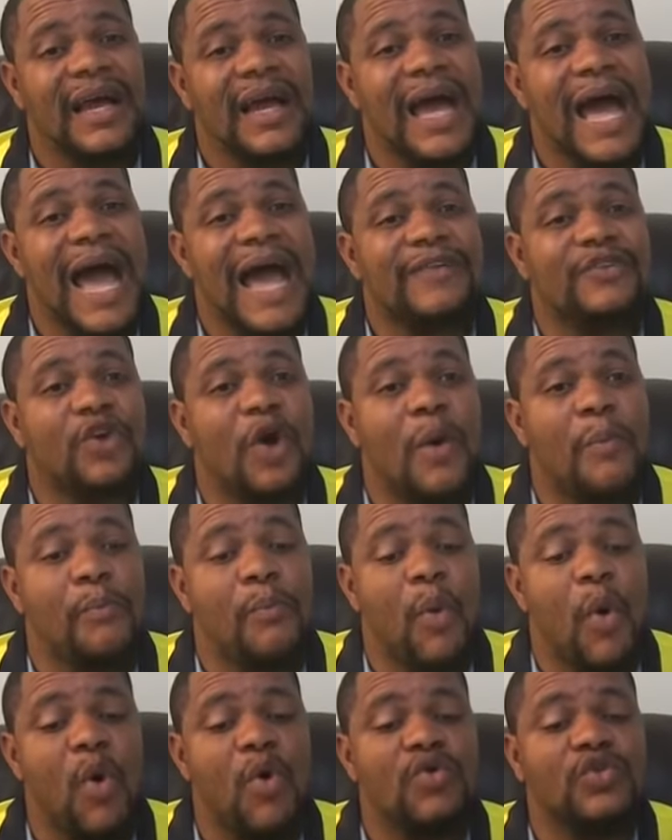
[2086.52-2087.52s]
as
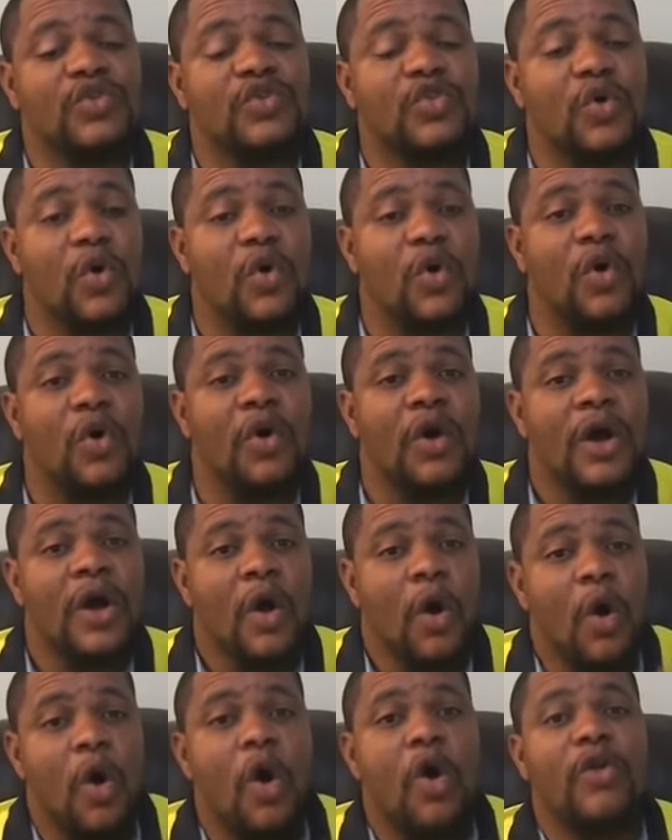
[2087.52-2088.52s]
opposed to
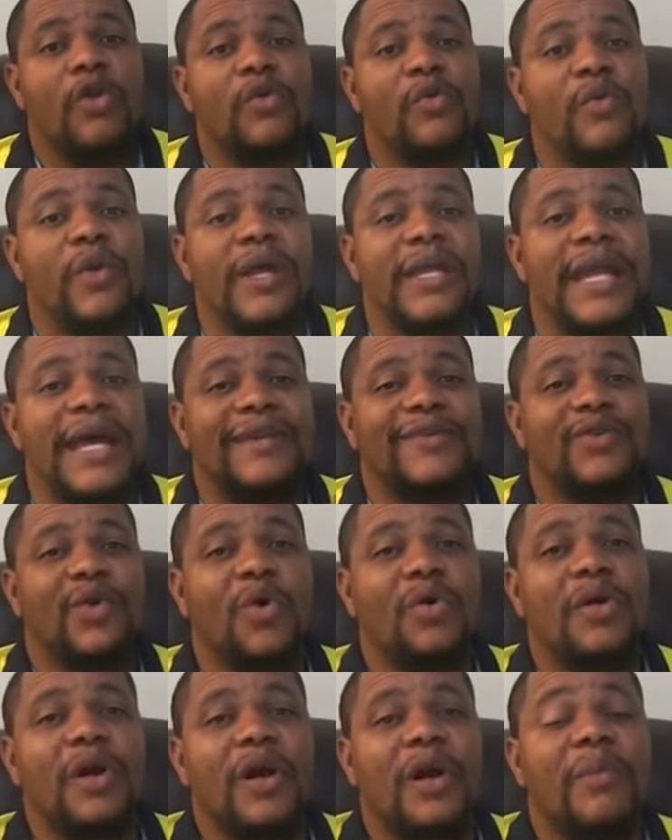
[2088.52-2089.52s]
honoring their
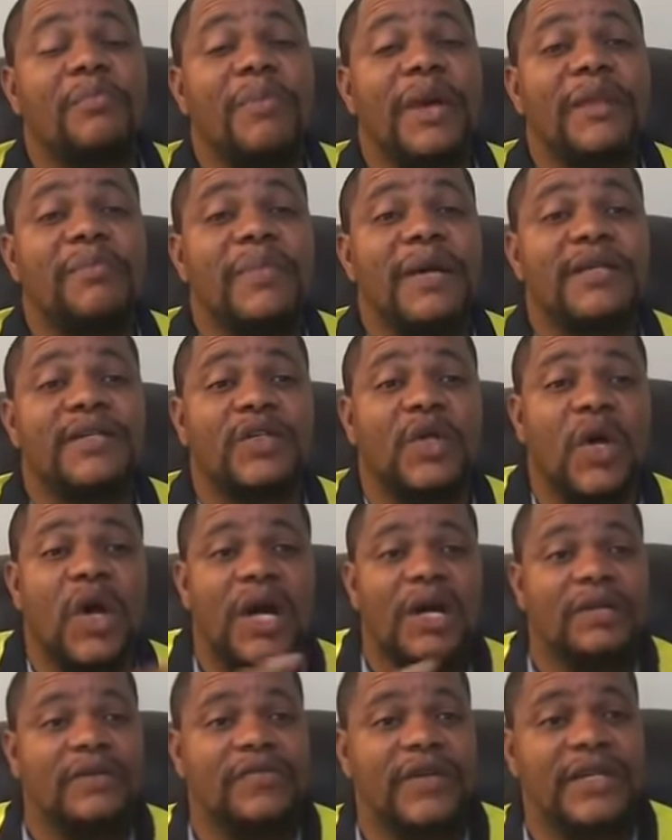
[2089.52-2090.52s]
donor commitments to
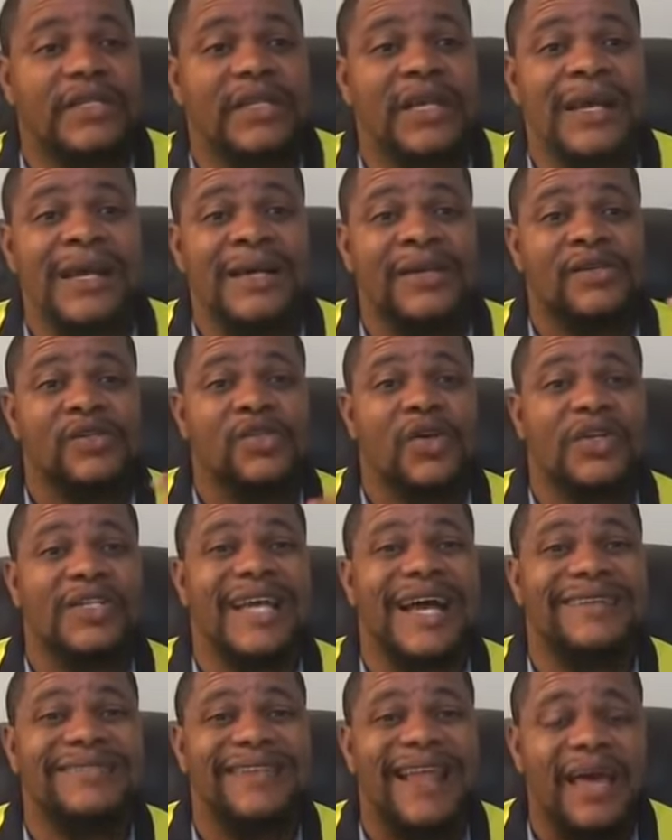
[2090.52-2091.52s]
countries such
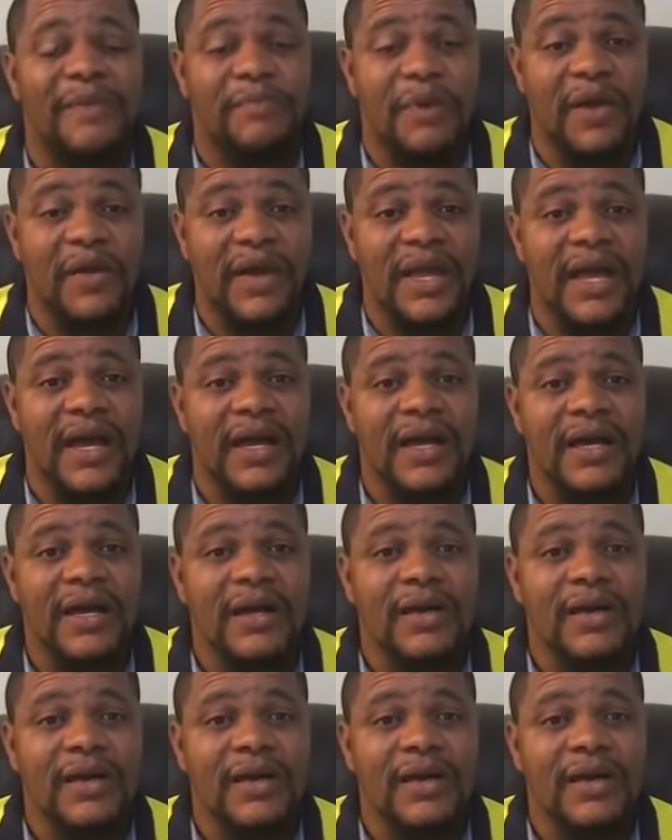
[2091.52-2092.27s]
as Liberia.